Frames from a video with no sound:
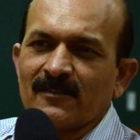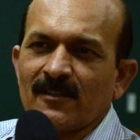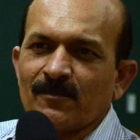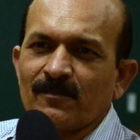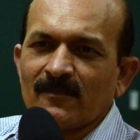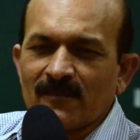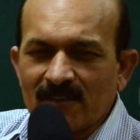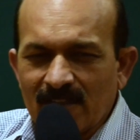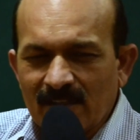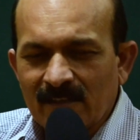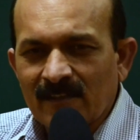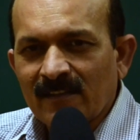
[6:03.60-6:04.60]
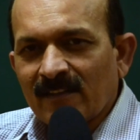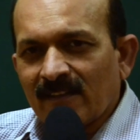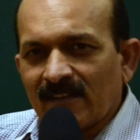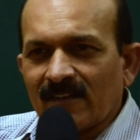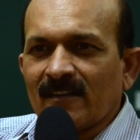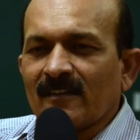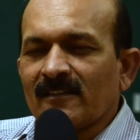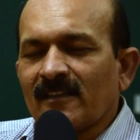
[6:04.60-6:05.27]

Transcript: the mm, the uh,